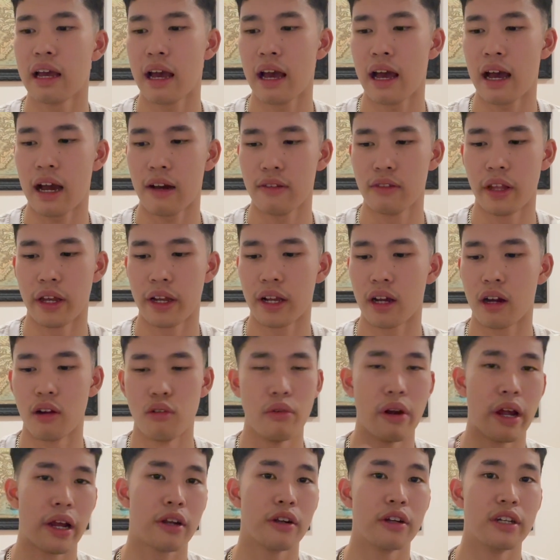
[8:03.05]
have like a
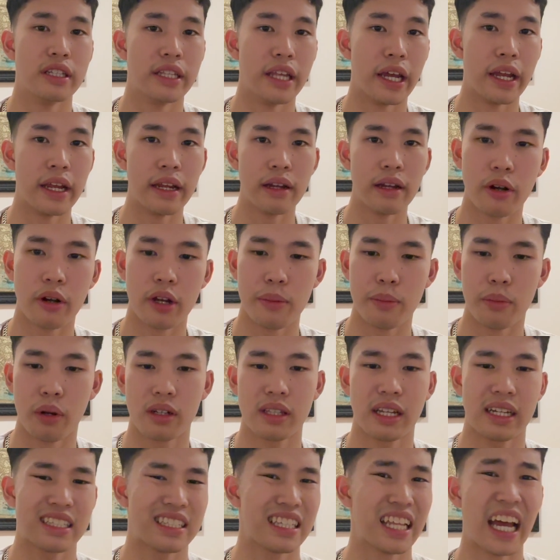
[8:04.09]
record day book
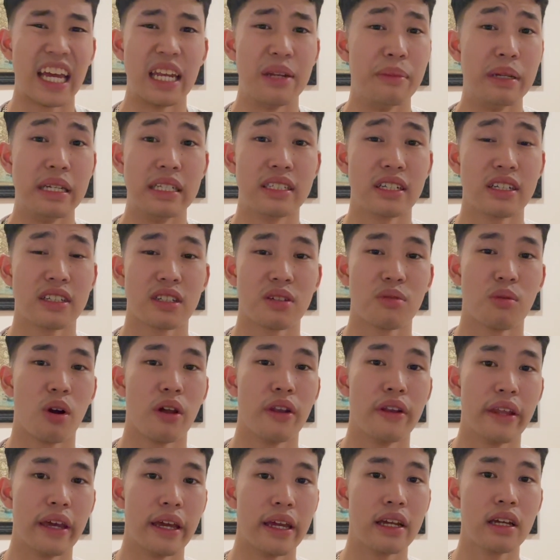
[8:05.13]
like 9 meetings in
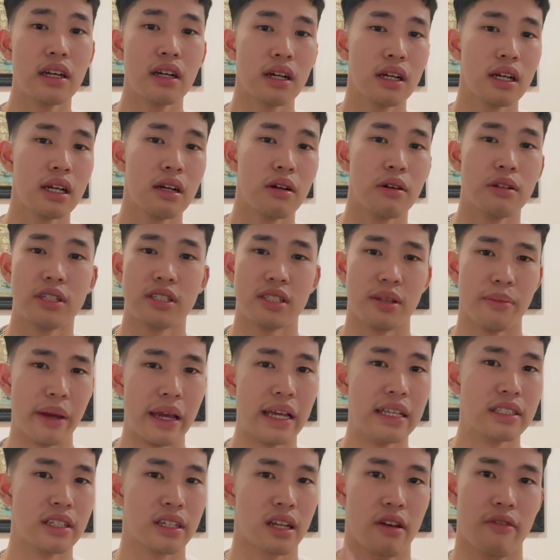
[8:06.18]
one day, which is amazing.